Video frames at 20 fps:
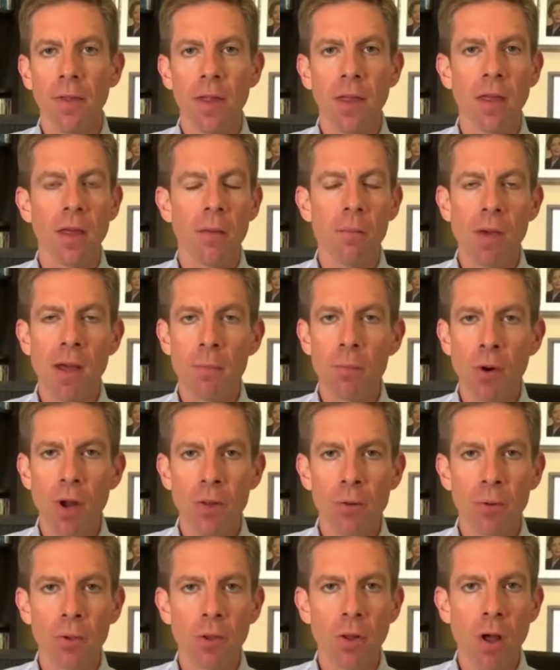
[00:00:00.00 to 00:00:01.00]
thinking of my
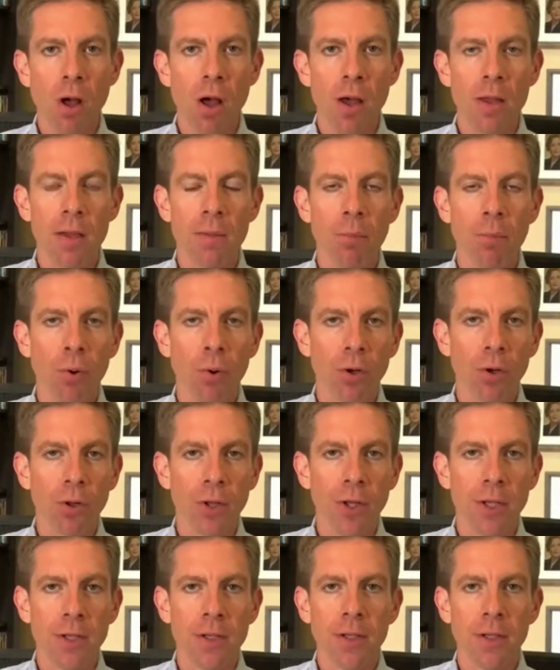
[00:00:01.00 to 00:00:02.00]
brother-in-law in
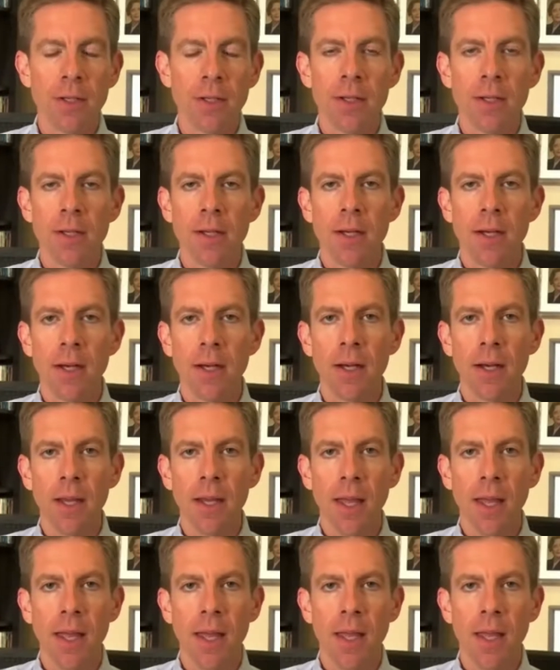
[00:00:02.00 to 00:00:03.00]
Portland,
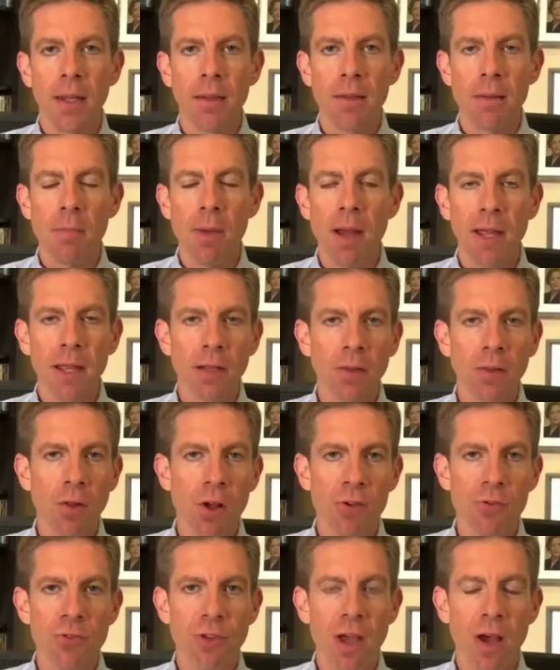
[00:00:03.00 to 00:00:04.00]
and my
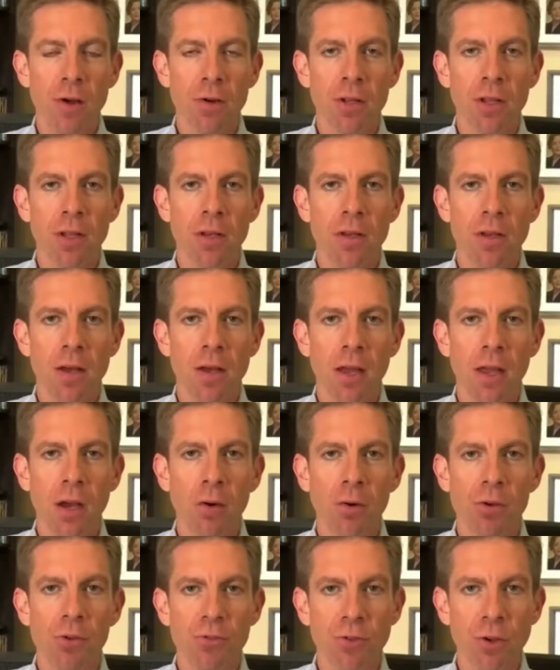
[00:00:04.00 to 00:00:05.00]
in-laws out in
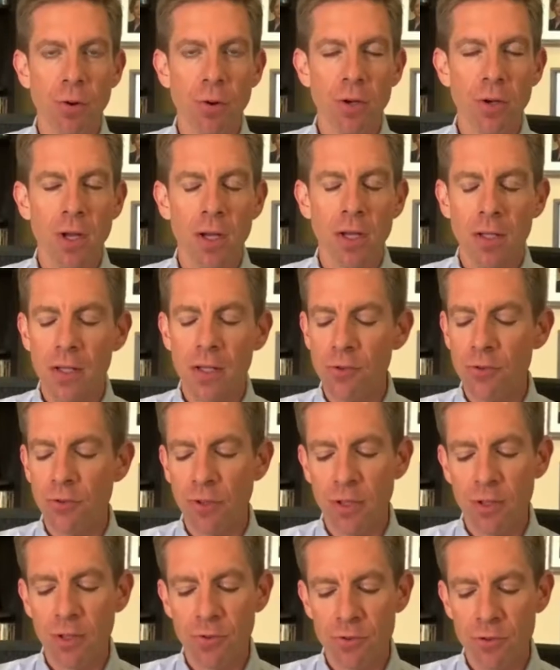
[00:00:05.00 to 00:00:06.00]
Arizona.
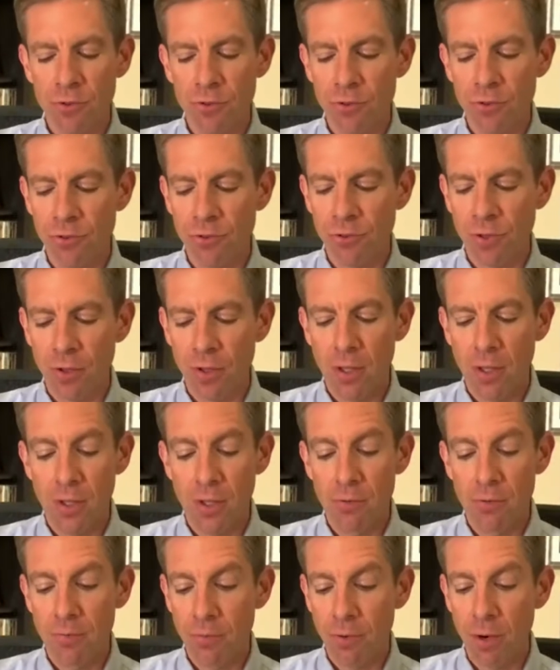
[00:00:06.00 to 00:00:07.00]
It's just
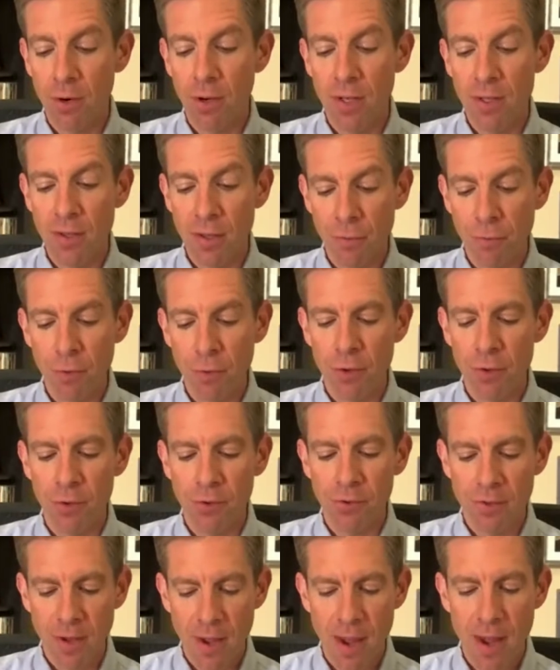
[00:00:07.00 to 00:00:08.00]
a very
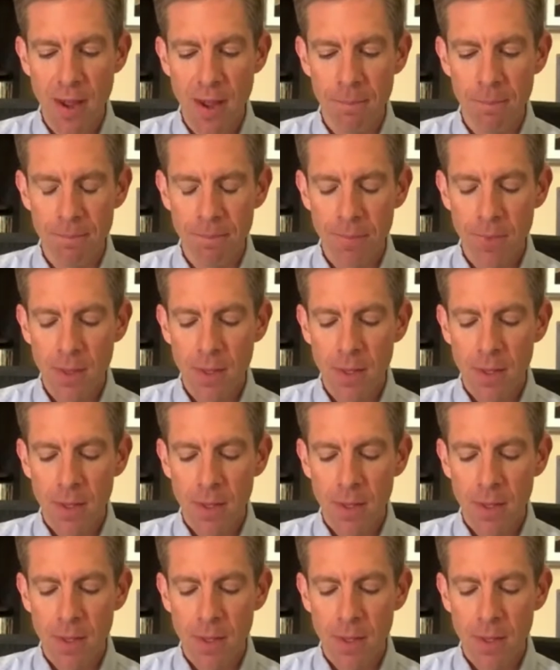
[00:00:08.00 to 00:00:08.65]
difficult time.